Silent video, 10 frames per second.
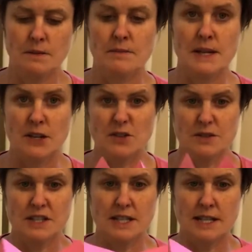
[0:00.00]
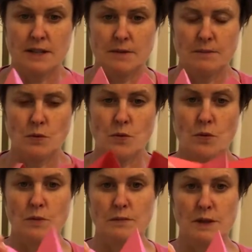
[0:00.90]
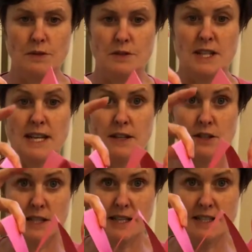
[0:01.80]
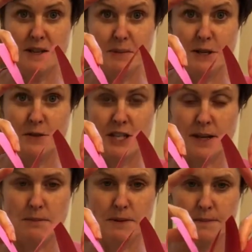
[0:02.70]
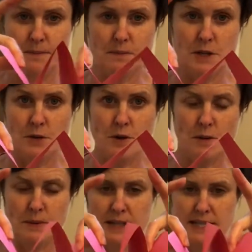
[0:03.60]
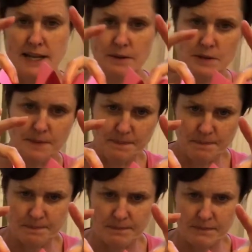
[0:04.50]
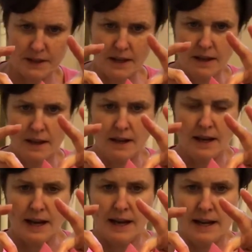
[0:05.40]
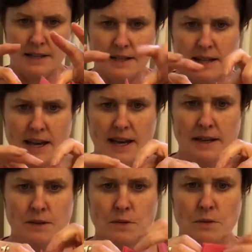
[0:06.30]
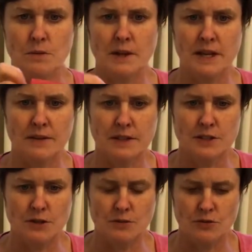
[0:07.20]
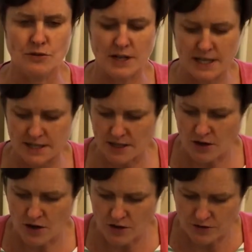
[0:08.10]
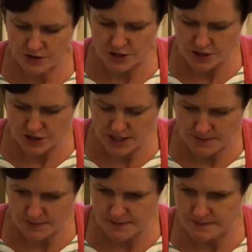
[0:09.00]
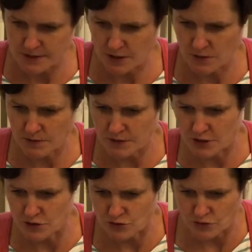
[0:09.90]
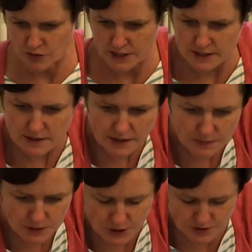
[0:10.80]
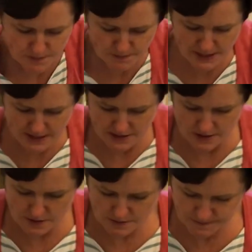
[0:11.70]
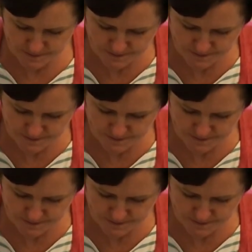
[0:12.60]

we've made a concertina, or you could say it looks like a W shape when you open it out. And then we're going to create a heart shape. So I'm going to draw on it. So I think I'm going to use a pencil.